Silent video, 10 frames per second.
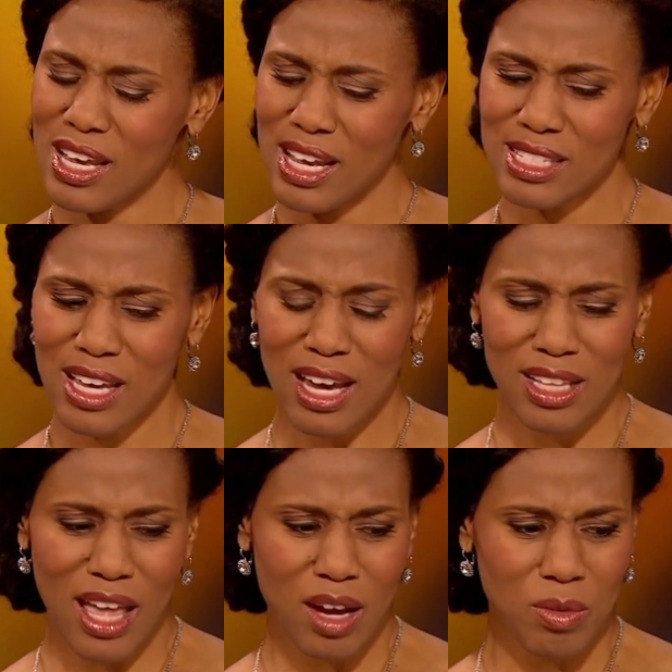It's kind of
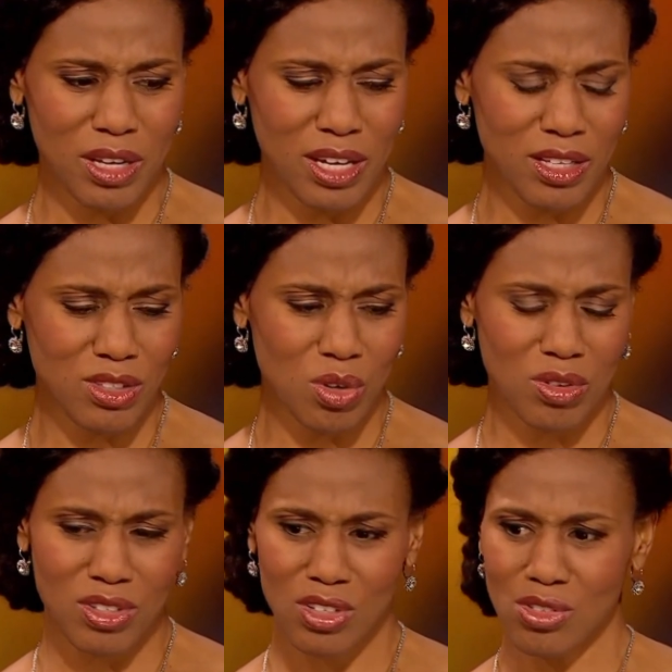like when he told the
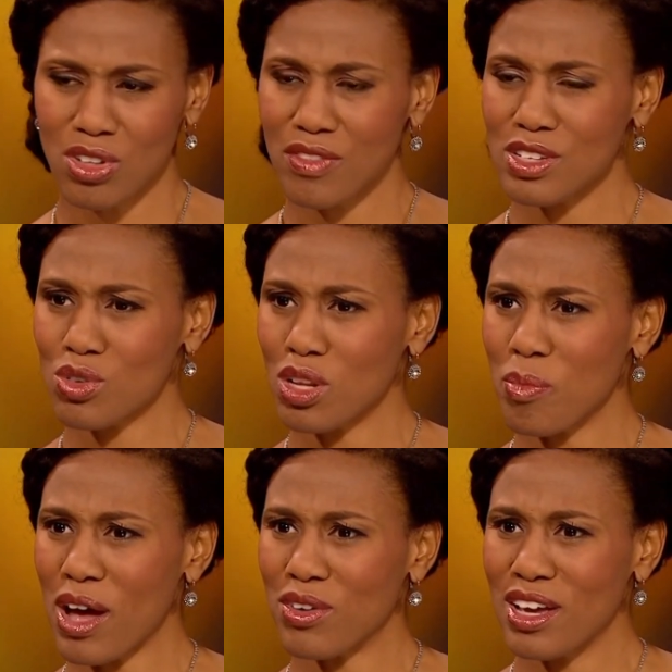children of Israel
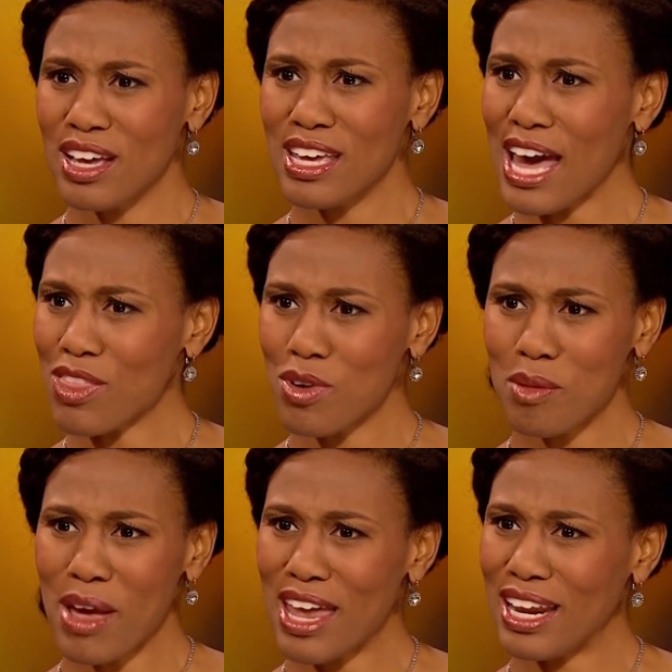about gathering
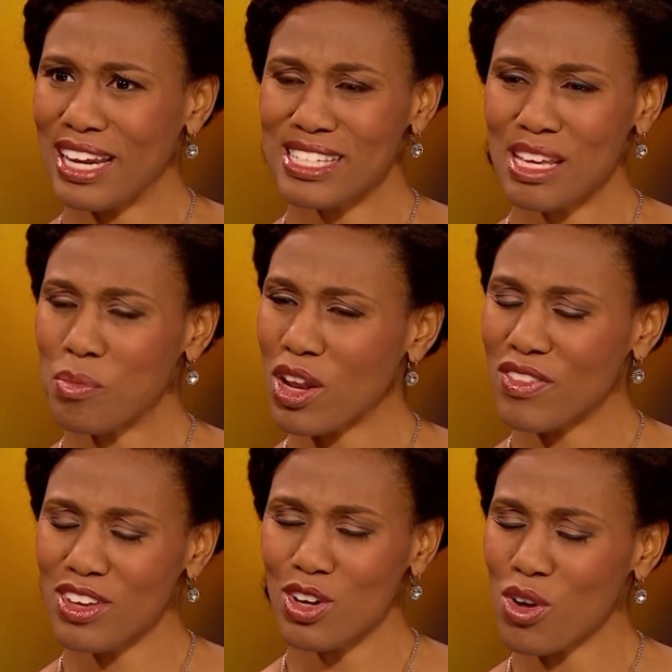manna, and he said, but on
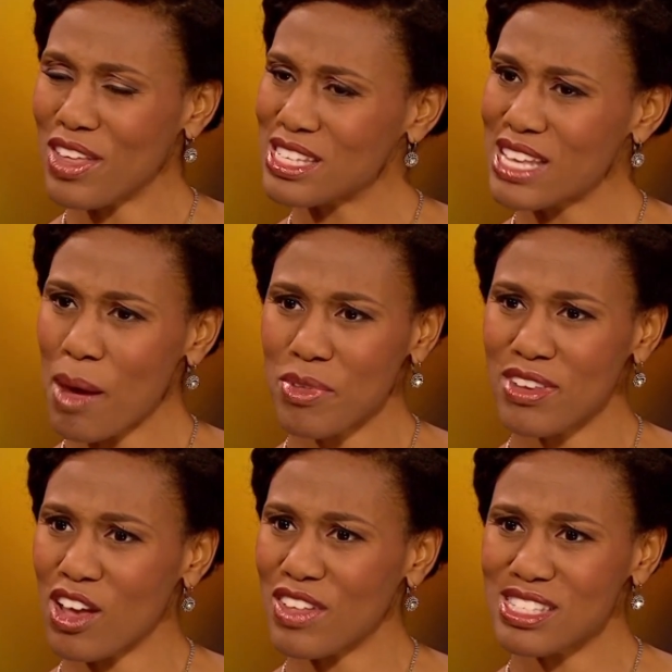the, on that Sabbath day,
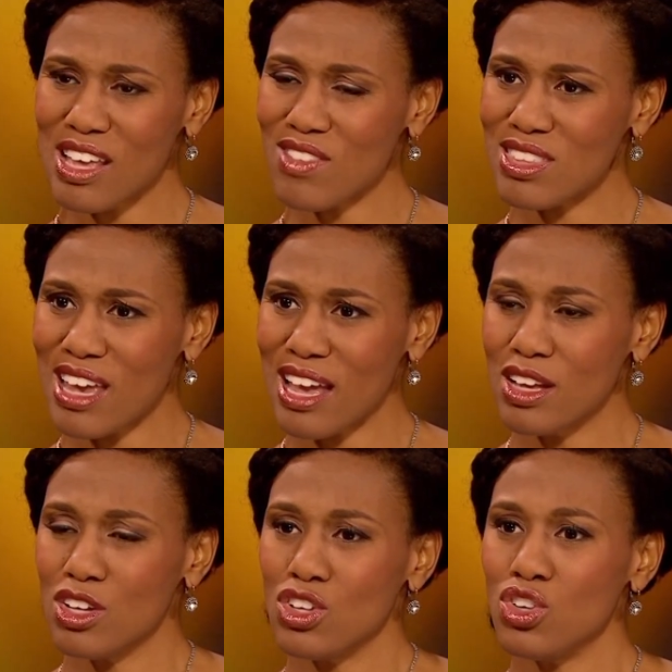on that seventh day,
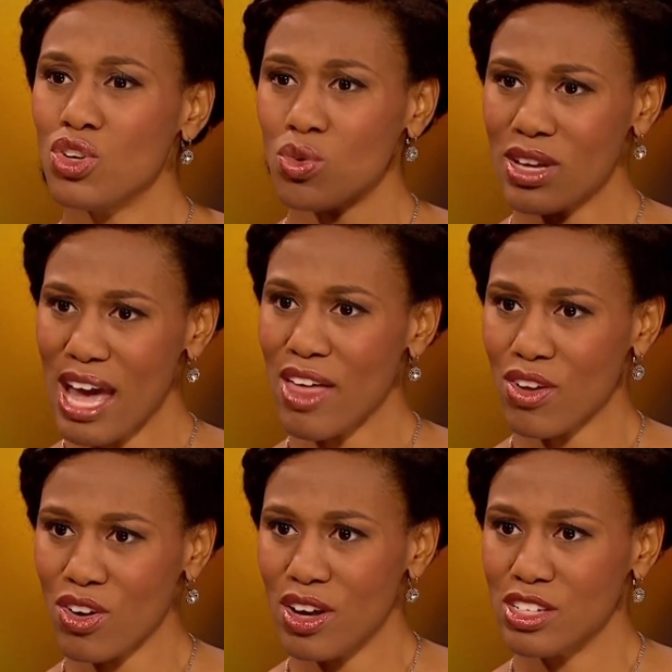you don't
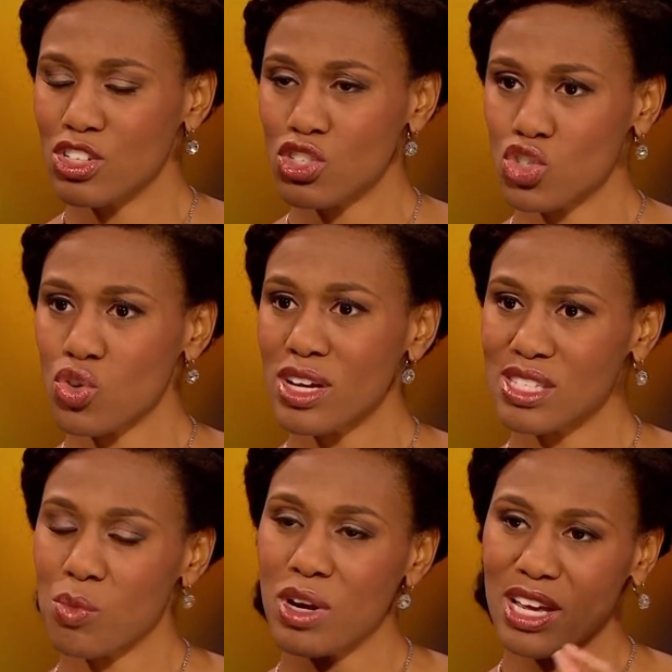gather. Just trust
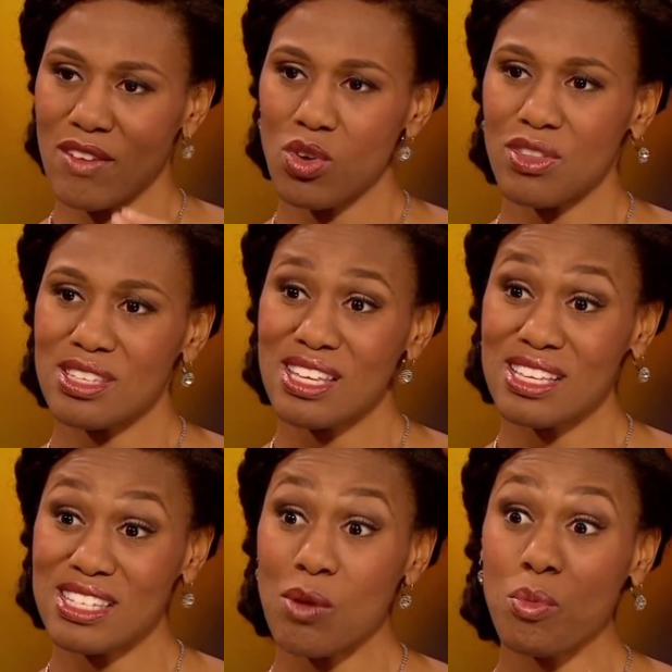that what I give you on the sixth
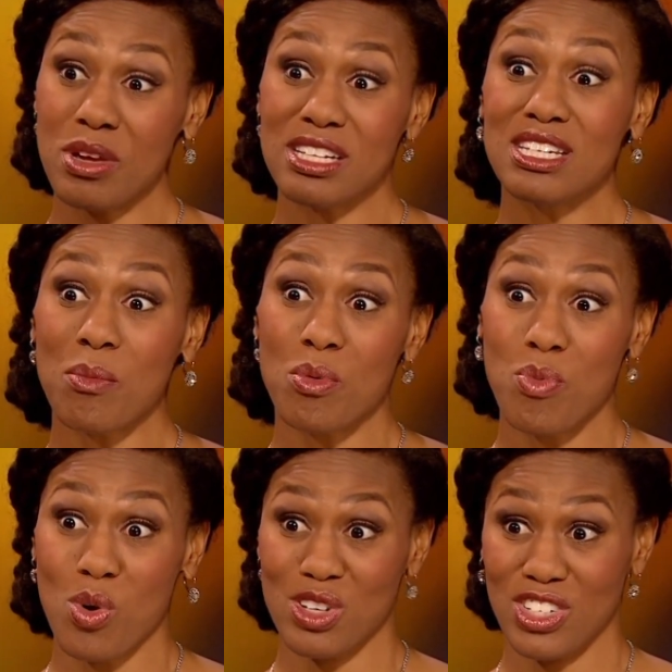day will be a double
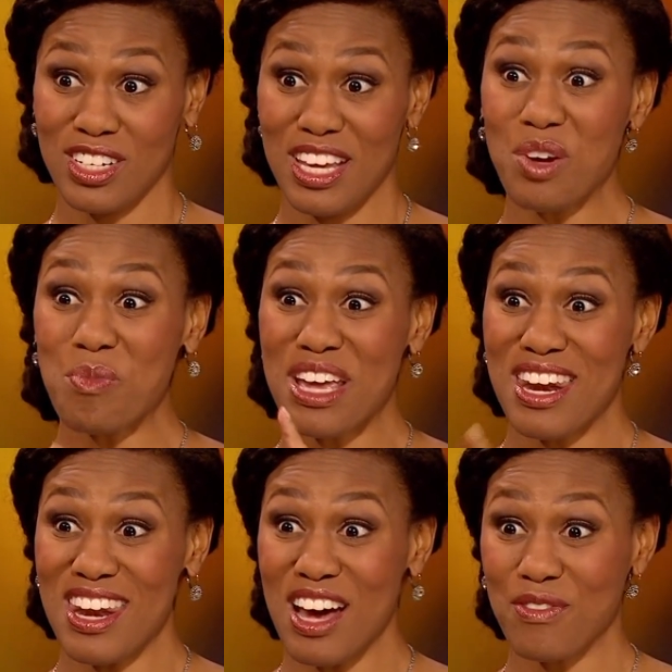portion. It'll be
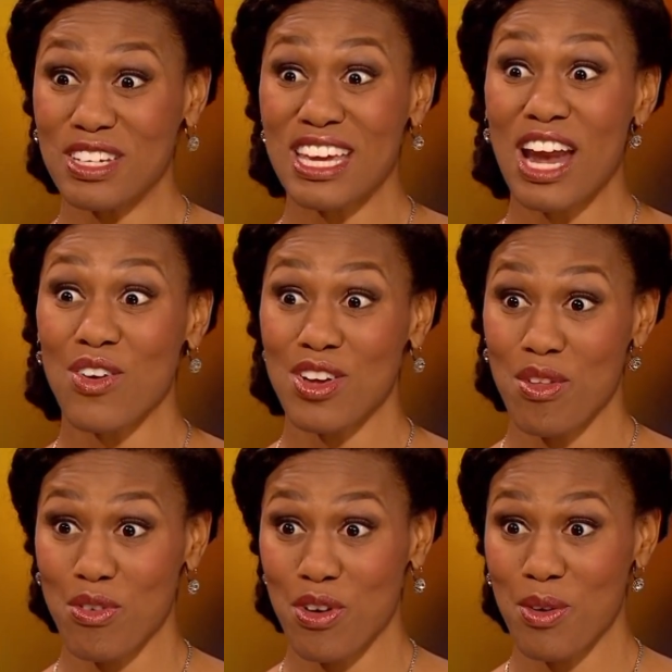enough to carry you
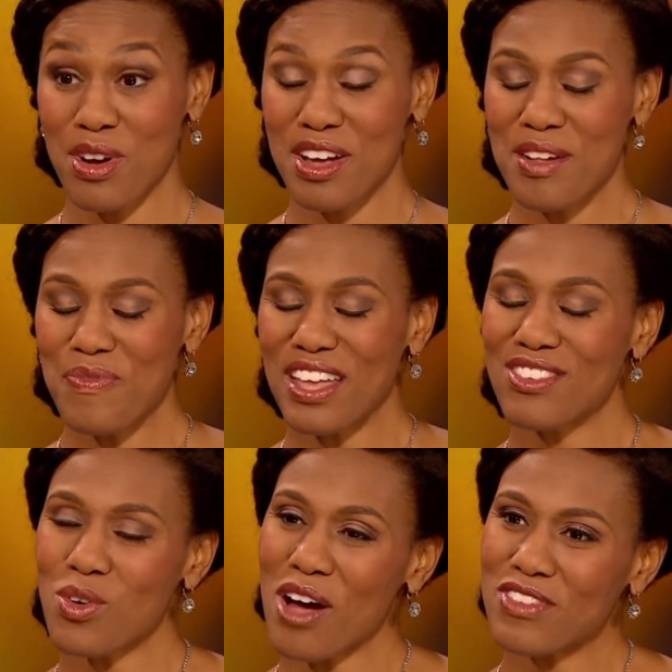through. And
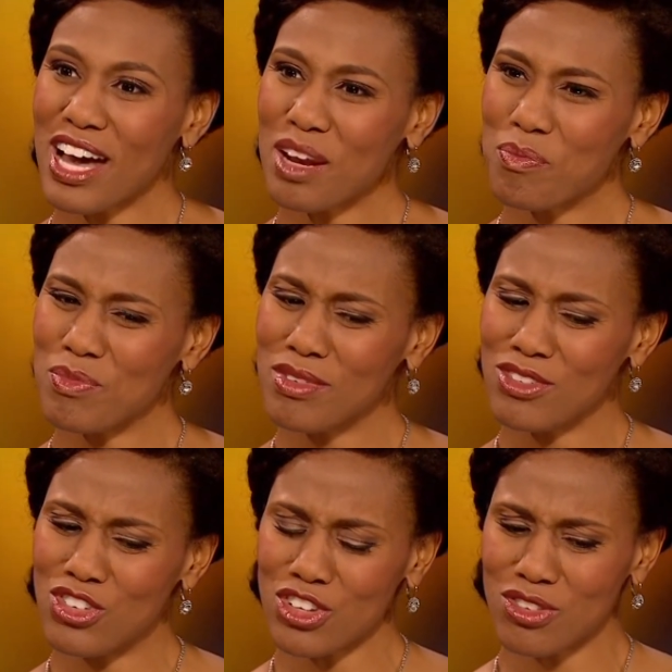so I've kind of
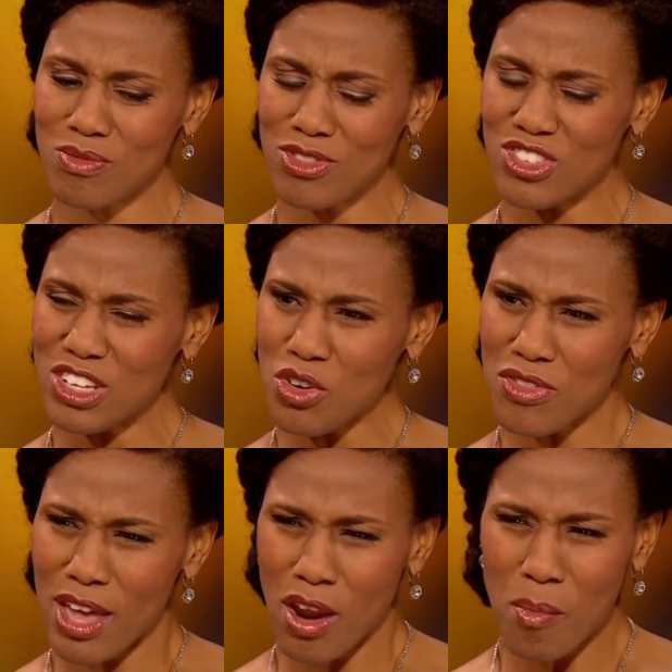just seared
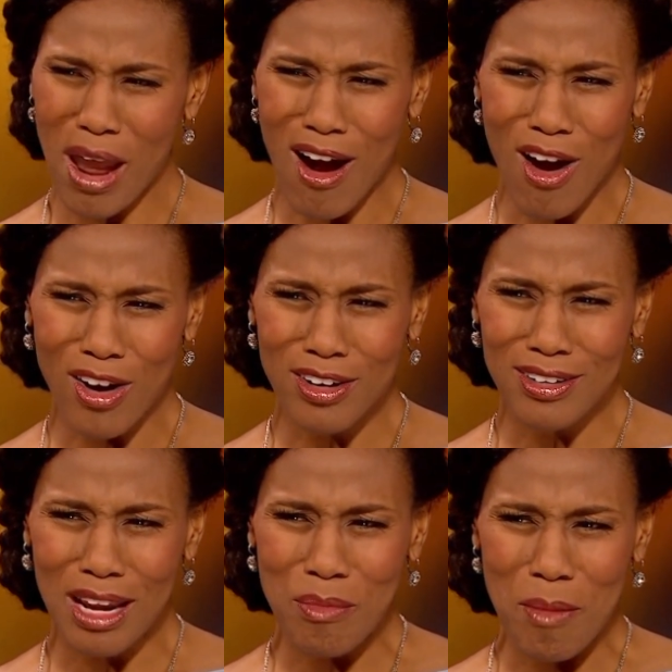that on my heart
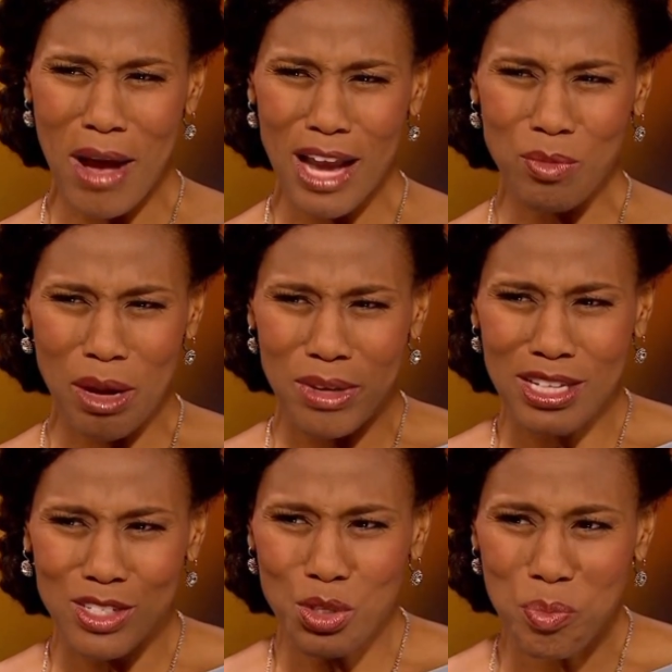and my mind when I'm
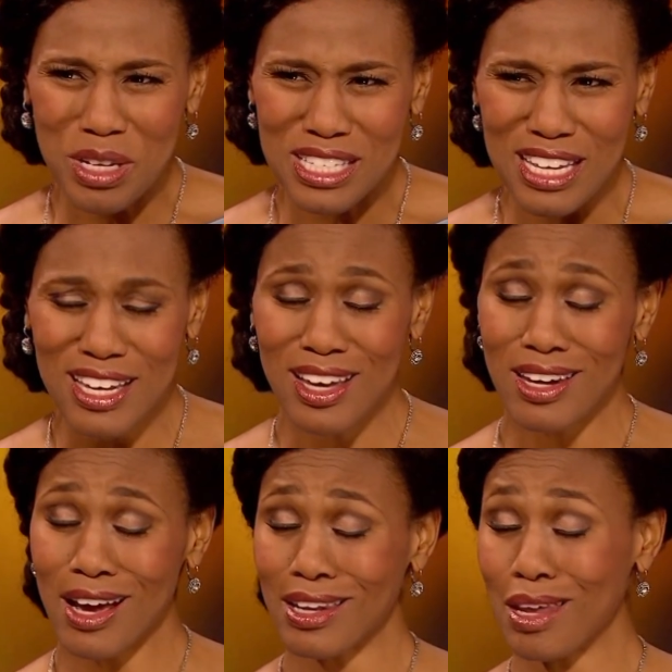getting too busy.
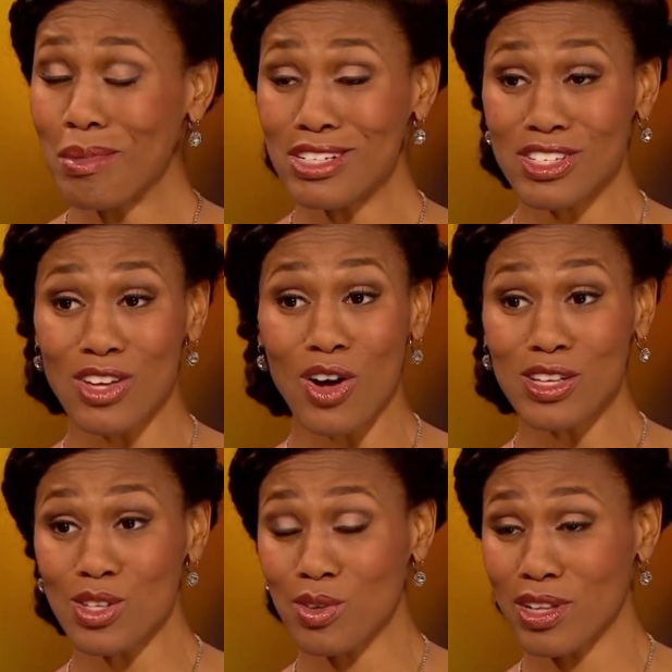Now, let me just
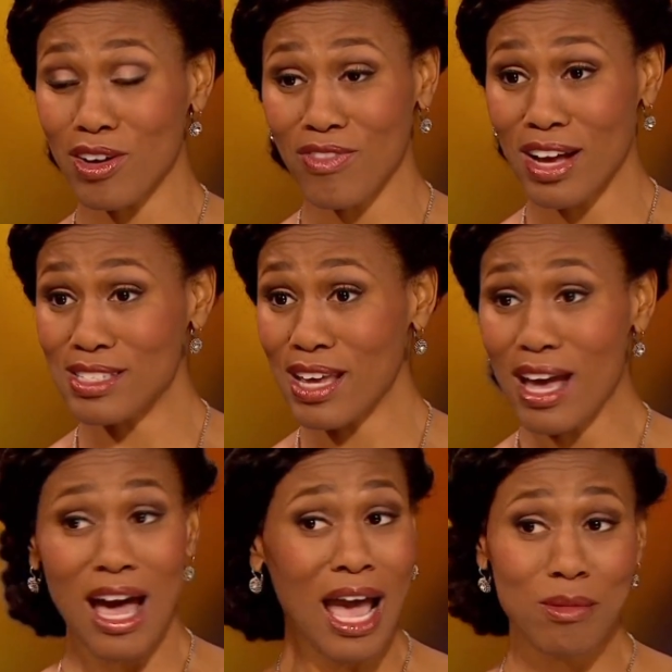also clarify and say,
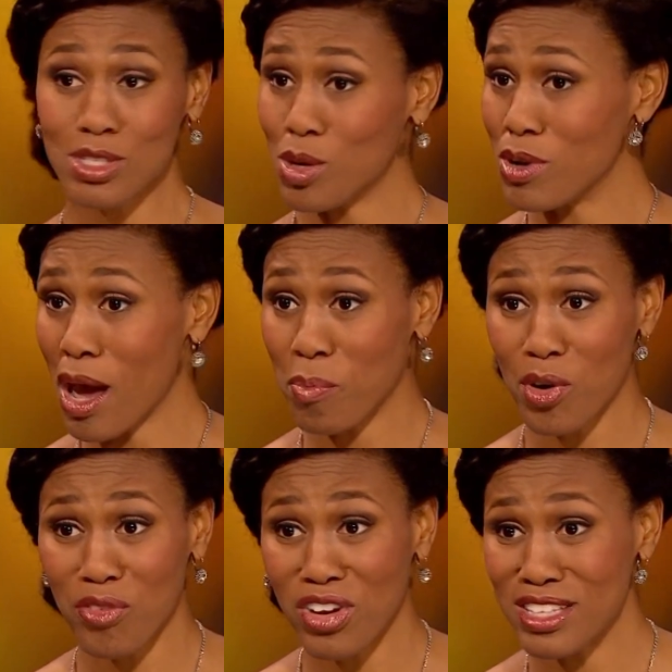I am so not
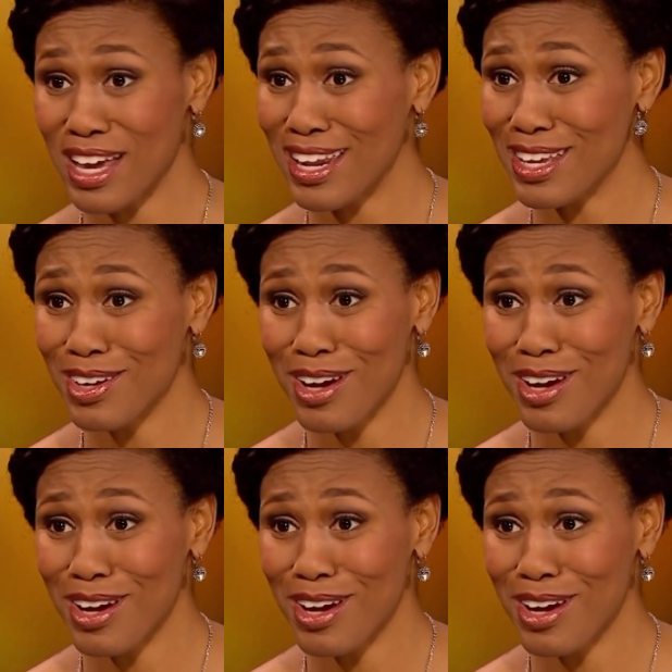perfect at it.